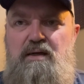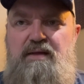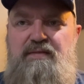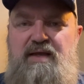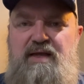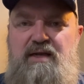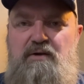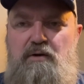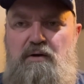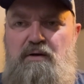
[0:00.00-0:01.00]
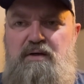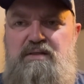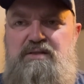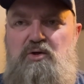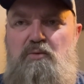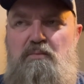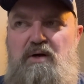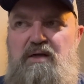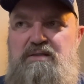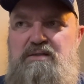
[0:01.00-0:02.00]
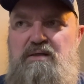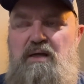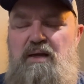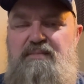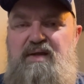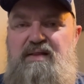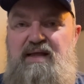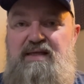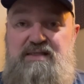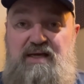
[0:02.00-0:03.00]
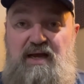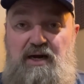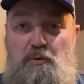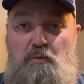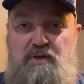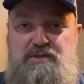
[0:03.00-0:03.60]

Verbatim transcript: and they had heard it so much. I mean, that's kind of